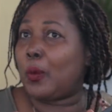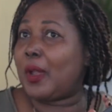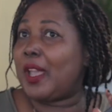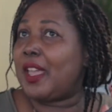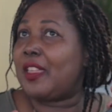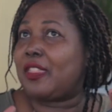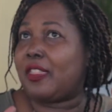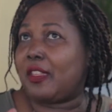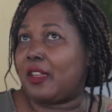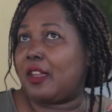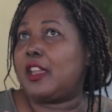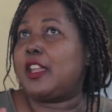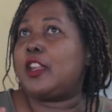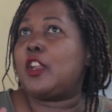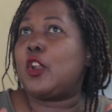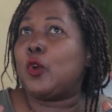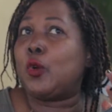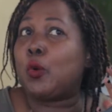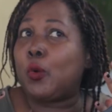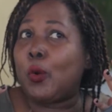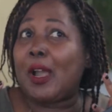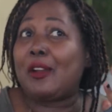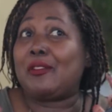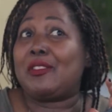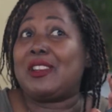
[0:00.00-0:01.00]
with
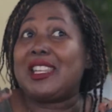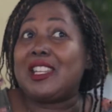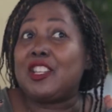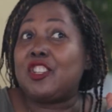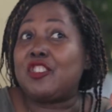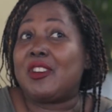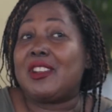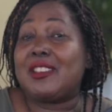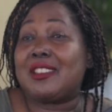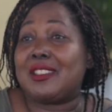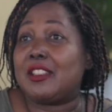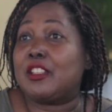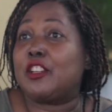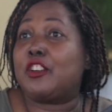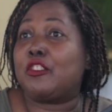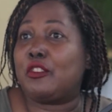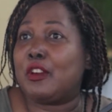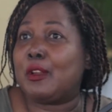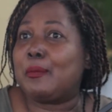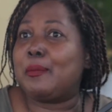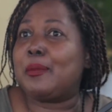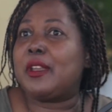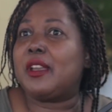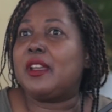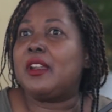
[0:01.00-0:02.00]
who have an interest in the
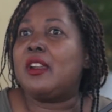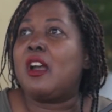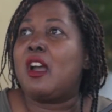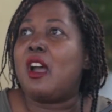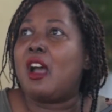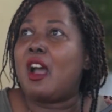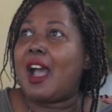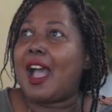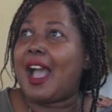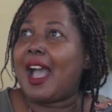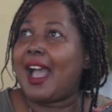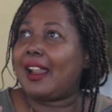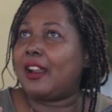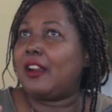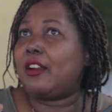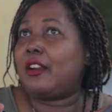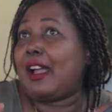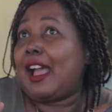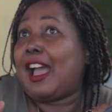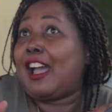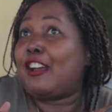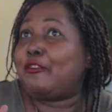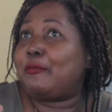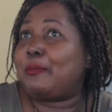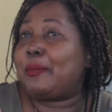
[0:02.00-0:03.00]
Caribbean and
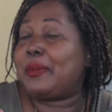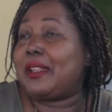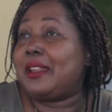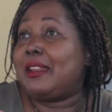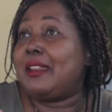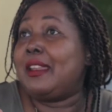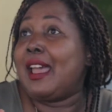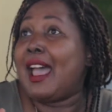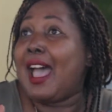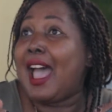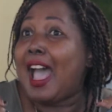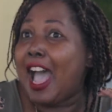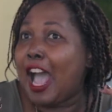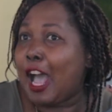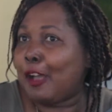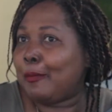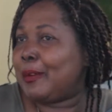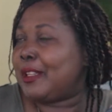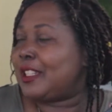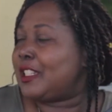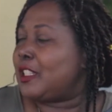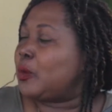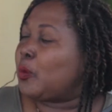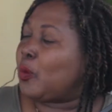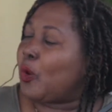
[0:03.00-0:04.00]
have been
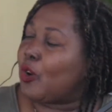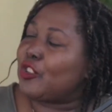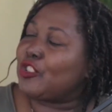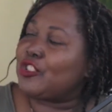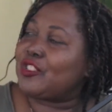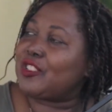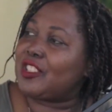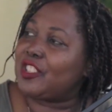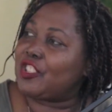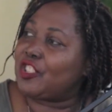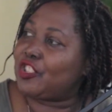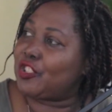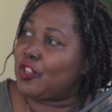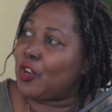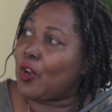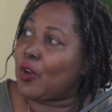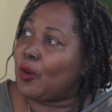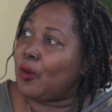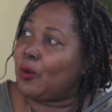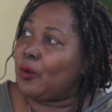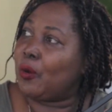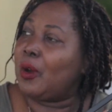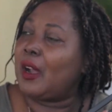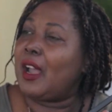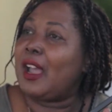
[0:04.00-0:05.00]
happy to watch this
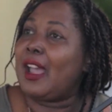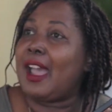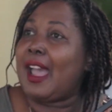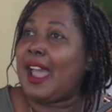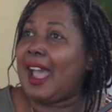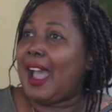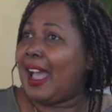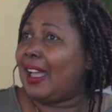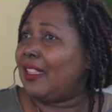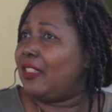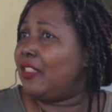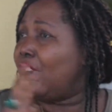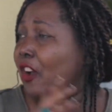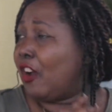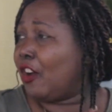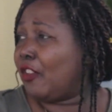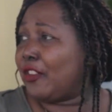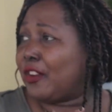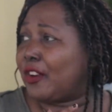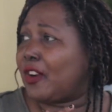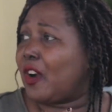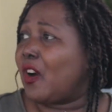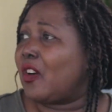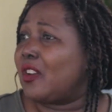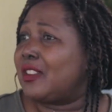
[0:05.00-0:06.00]
show and the
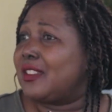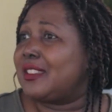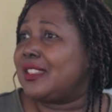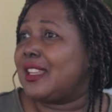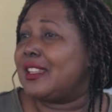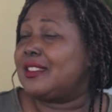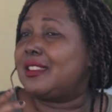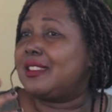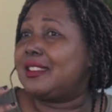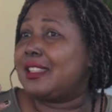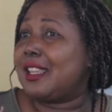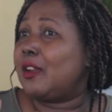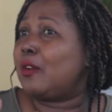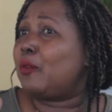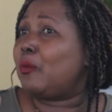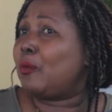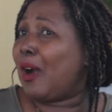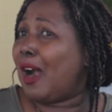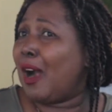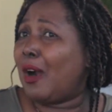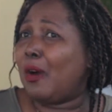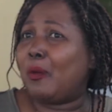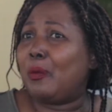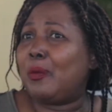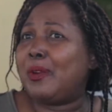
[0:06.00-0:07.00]
other content to say,
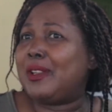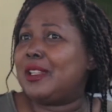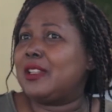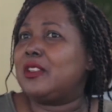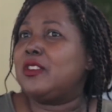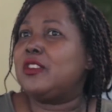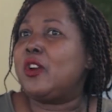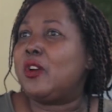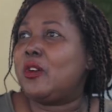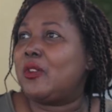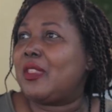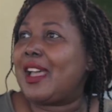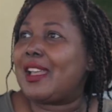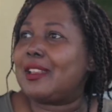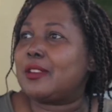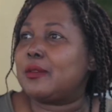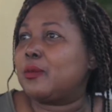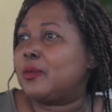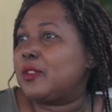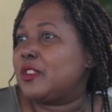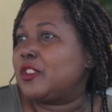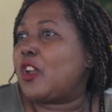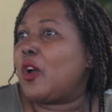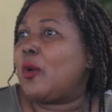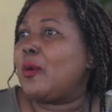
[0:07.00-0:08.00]
wow, we didn't know that
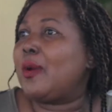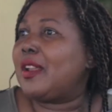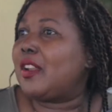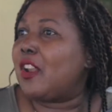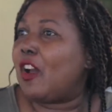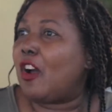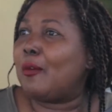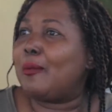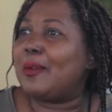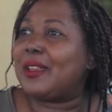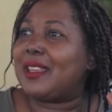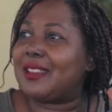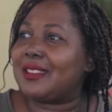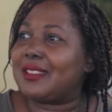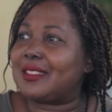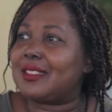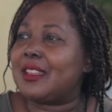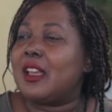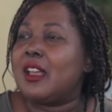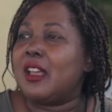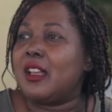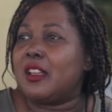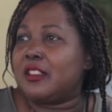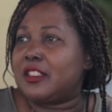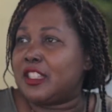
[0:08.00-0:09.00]
was going on, because
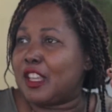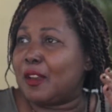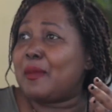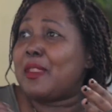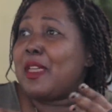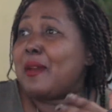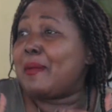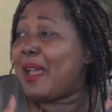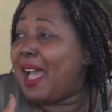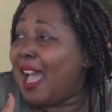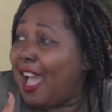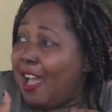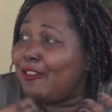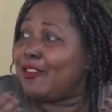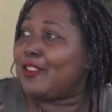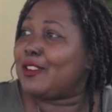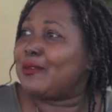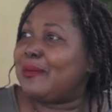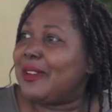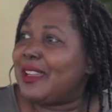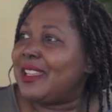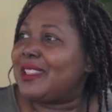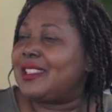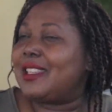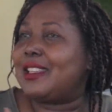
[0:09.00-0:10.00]
some of them have
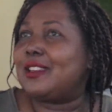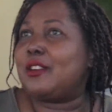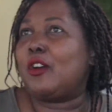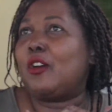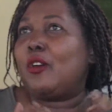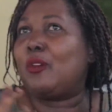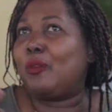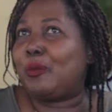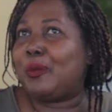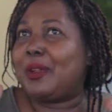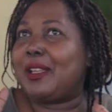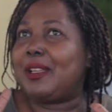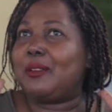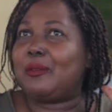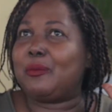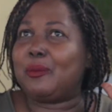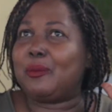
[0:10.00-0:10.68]
admitted, oh, we